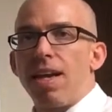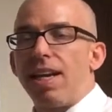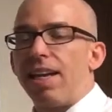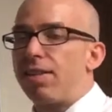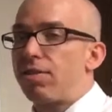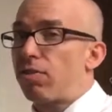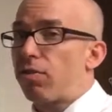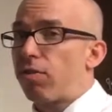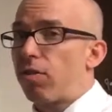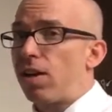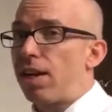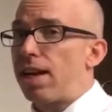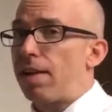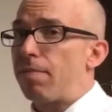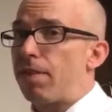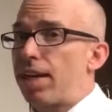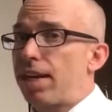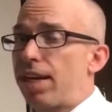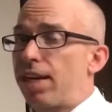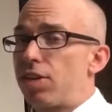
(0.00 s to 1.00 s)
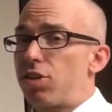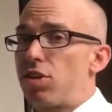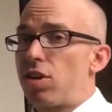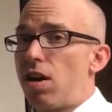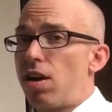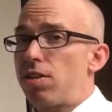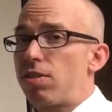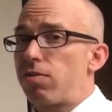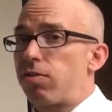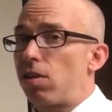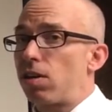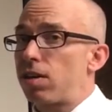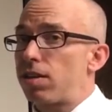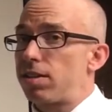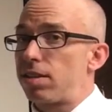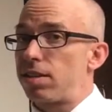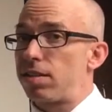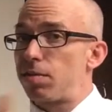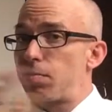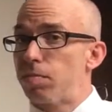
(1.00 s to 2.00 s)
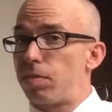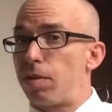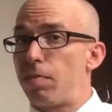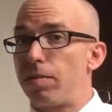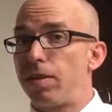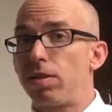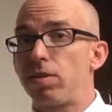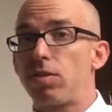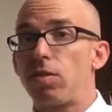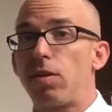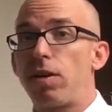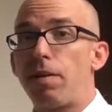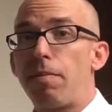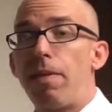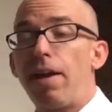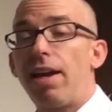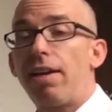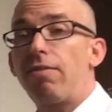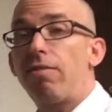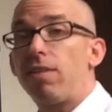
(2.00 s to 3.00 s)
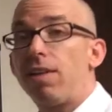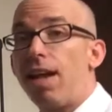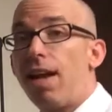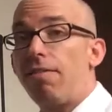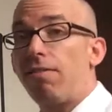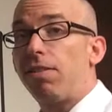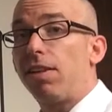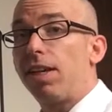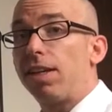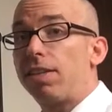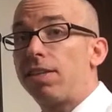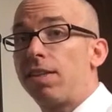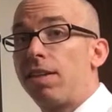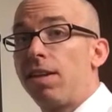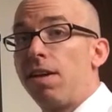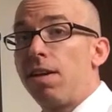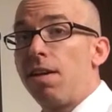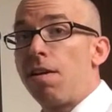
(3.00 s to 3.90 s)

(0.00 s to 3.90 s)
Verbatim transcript: it's free. I'm not getting charged for it because the bill's already paid for Netflix.